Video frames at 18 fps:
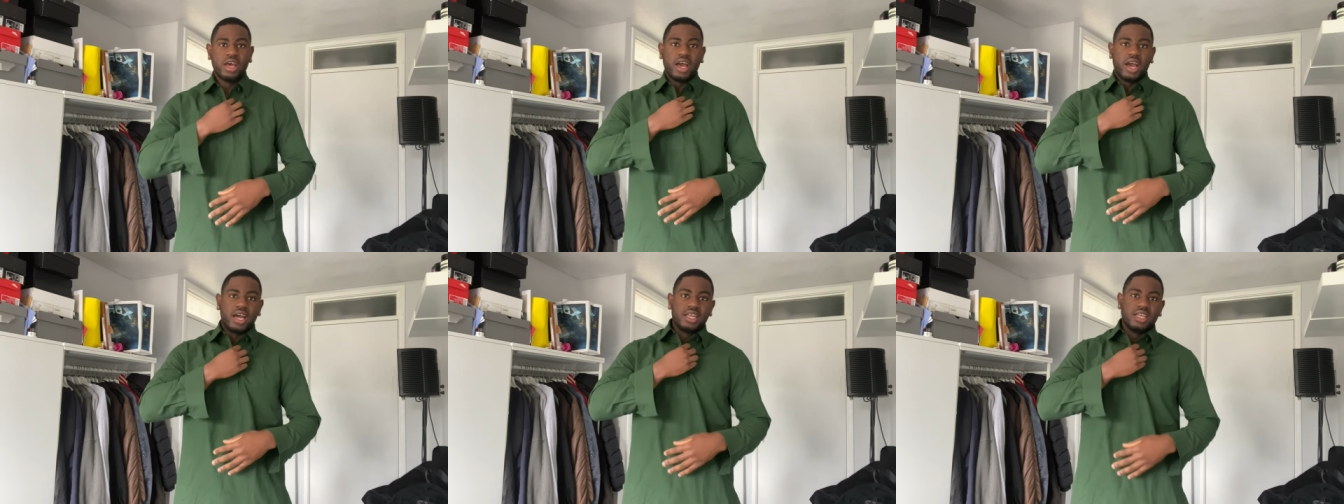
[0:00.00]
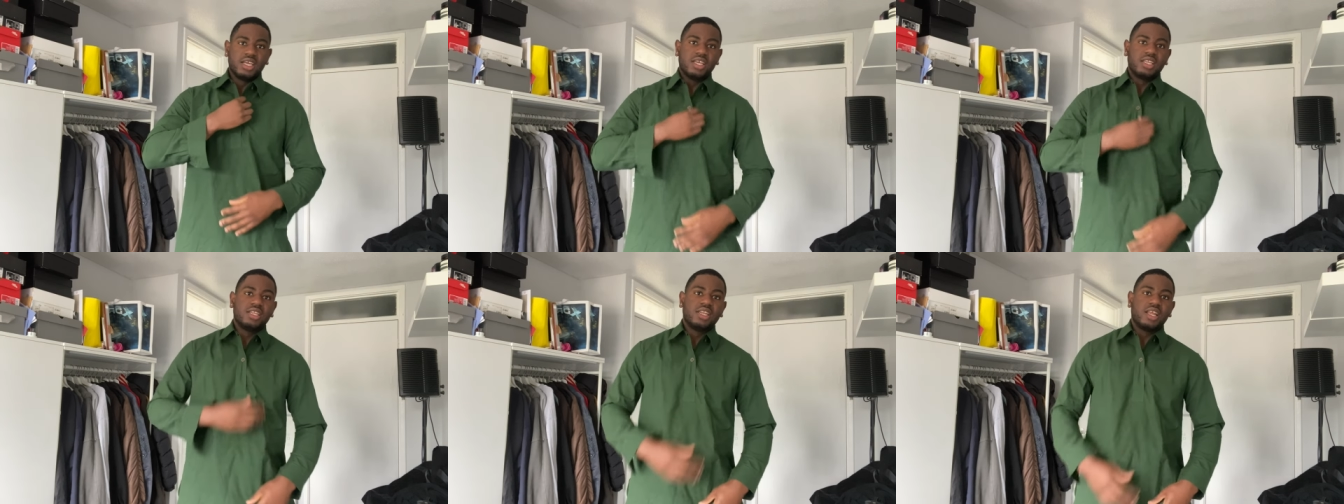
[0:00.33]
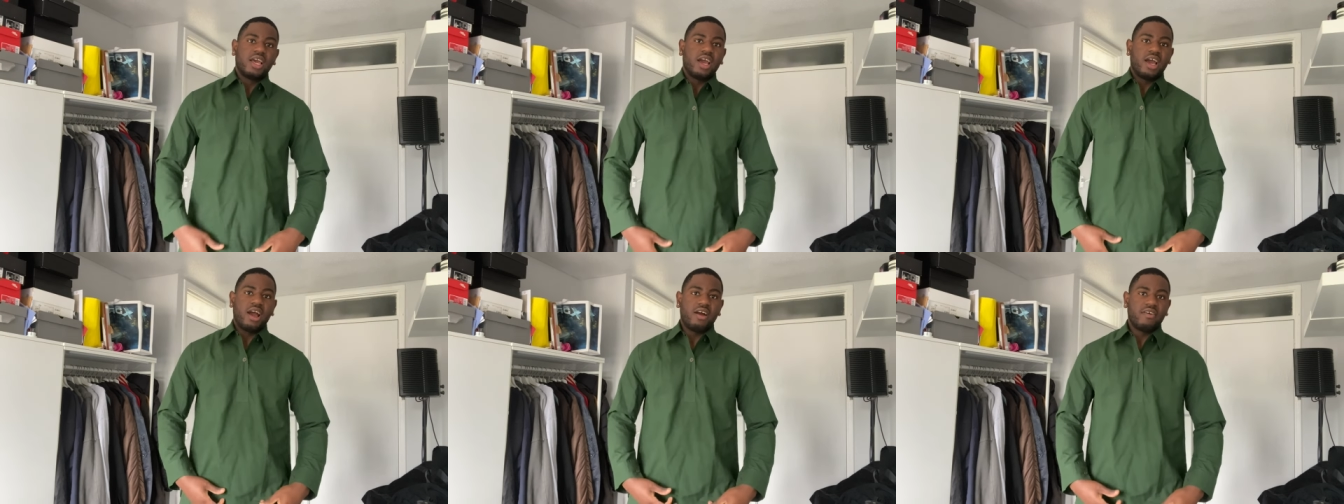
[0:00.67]
And in
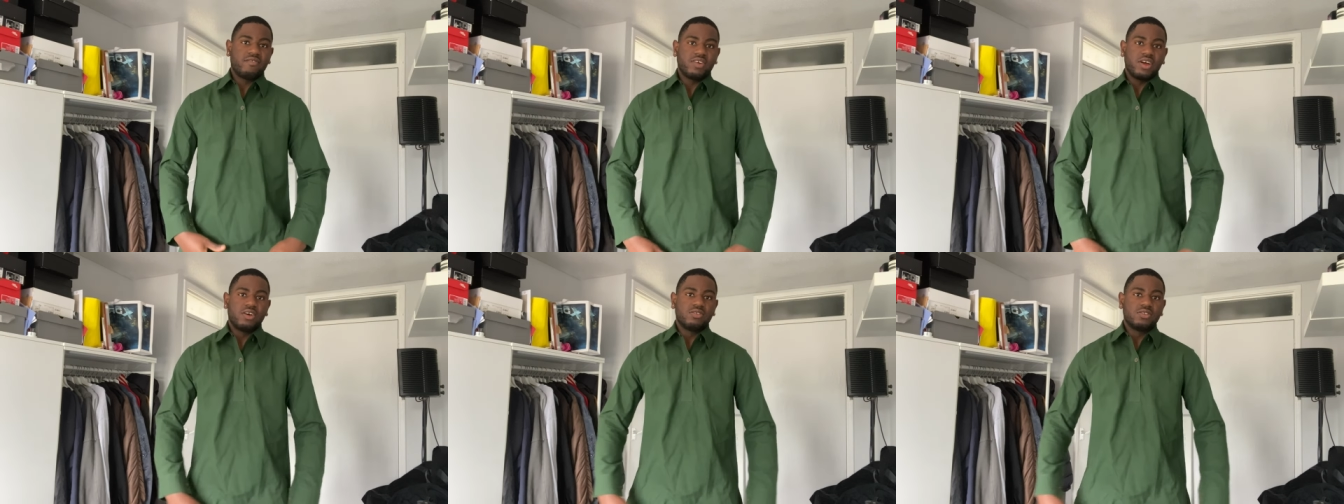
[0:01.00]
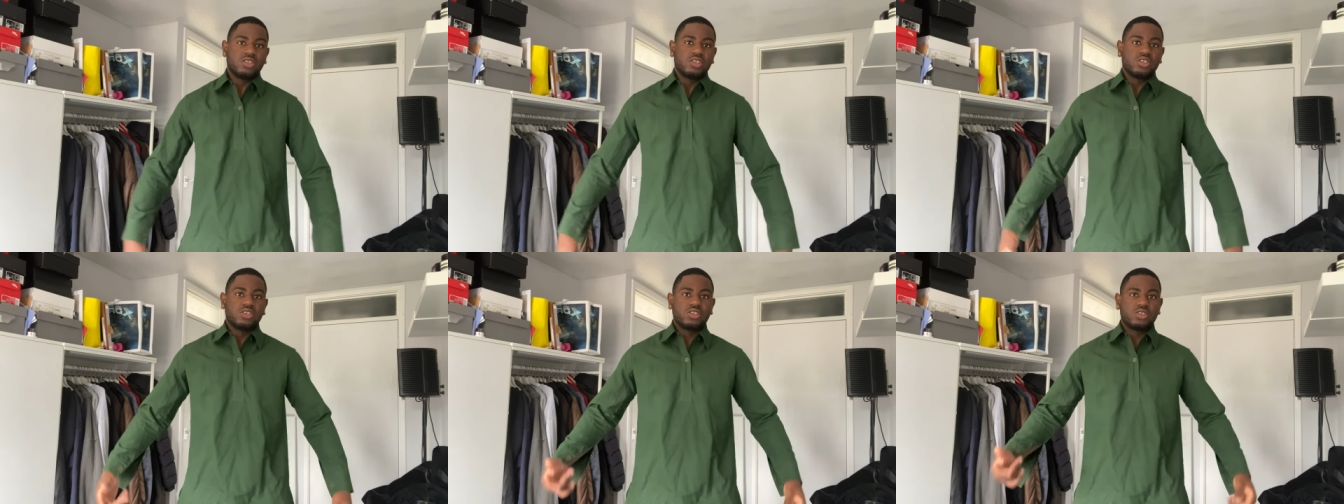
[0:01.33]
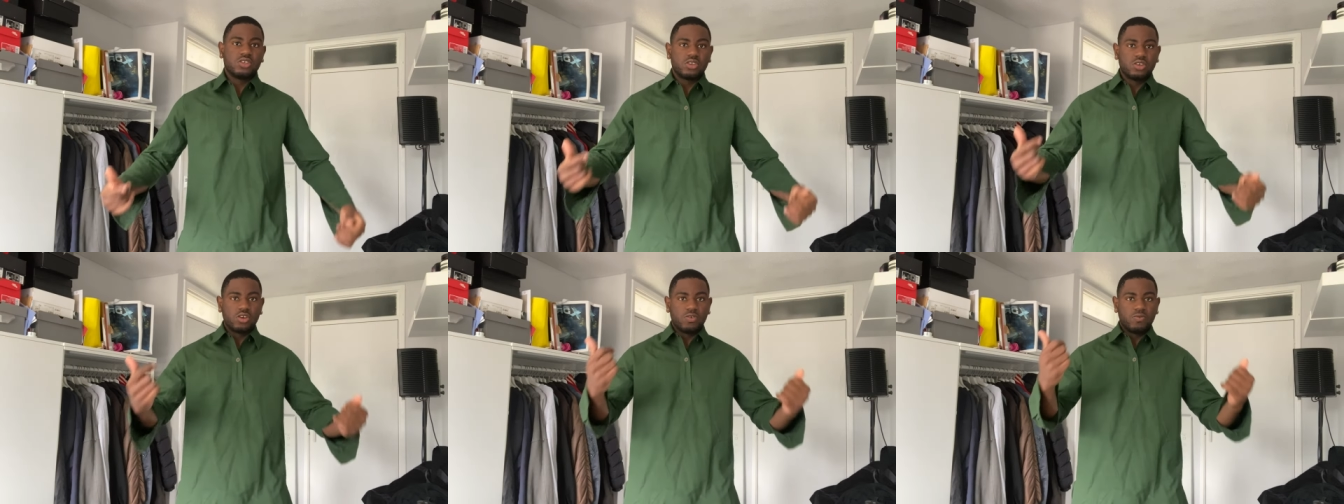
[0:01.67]
there, I found this
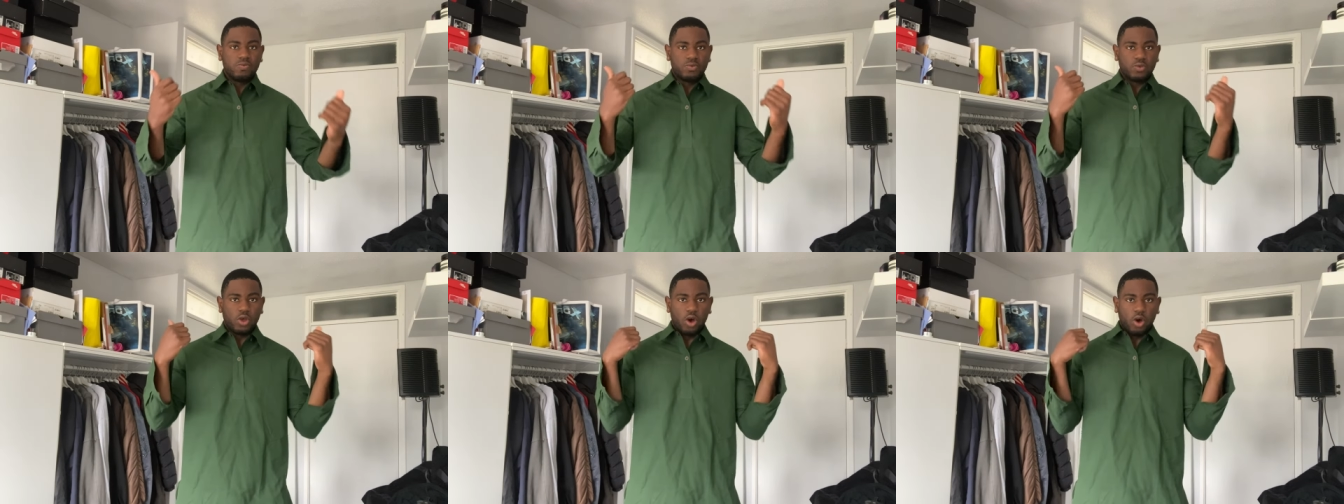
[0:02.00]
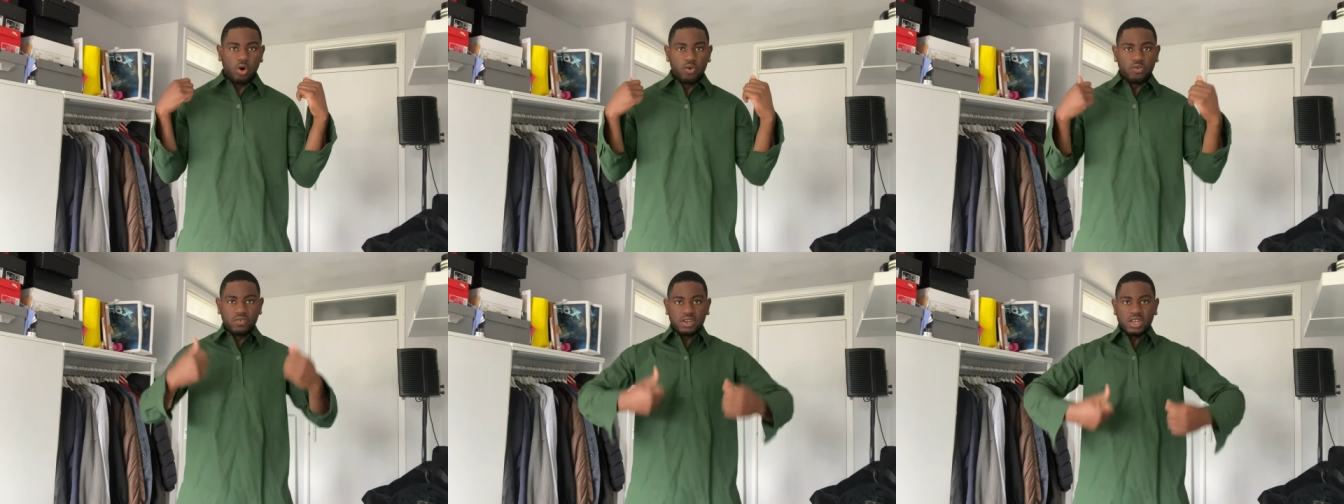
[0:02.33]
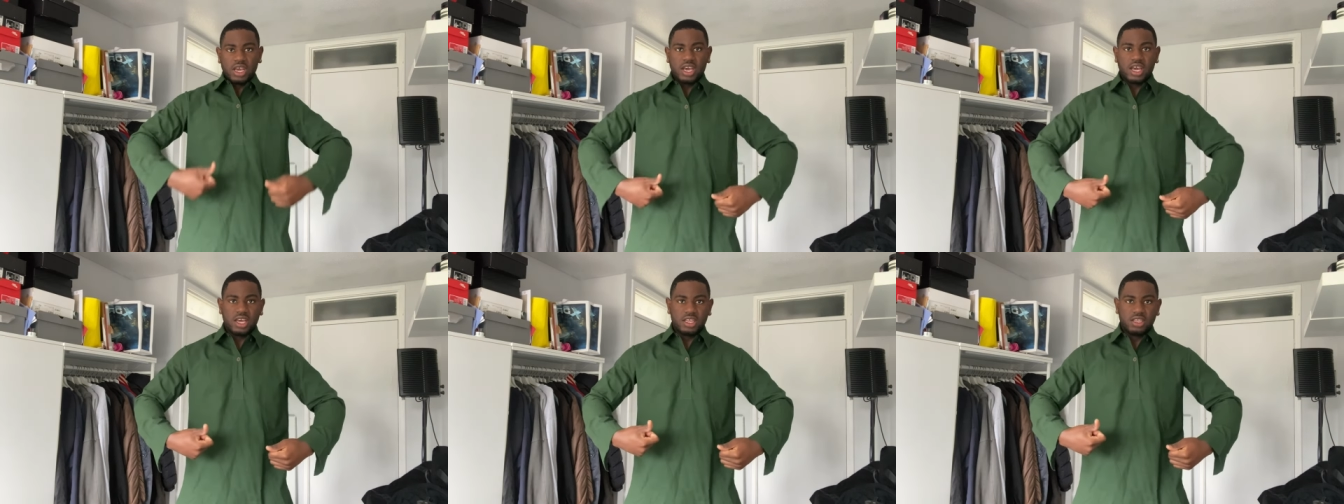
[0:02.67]
over the
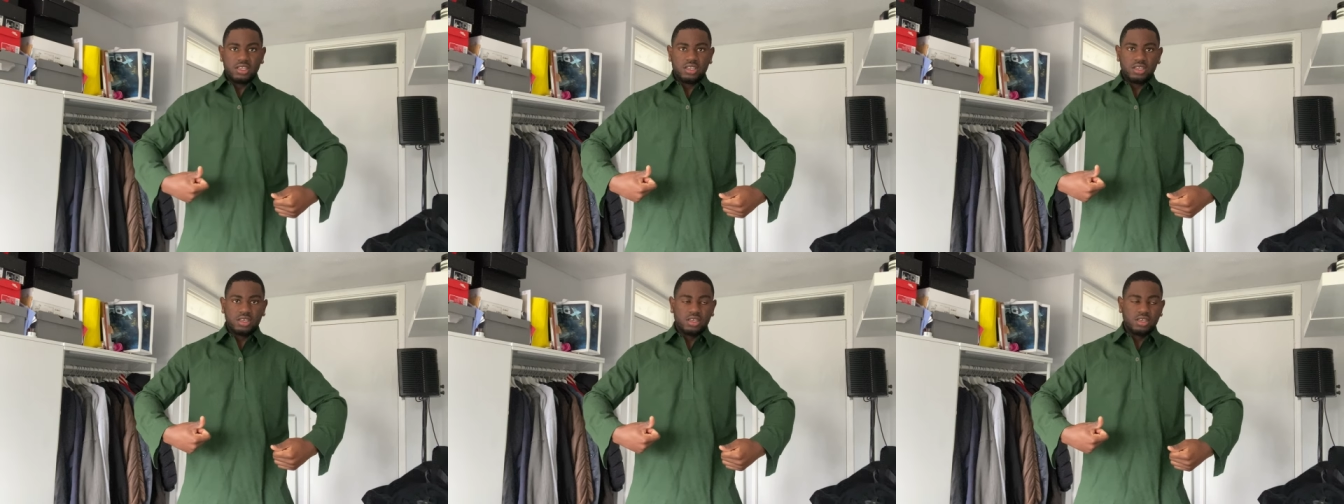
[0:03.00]
head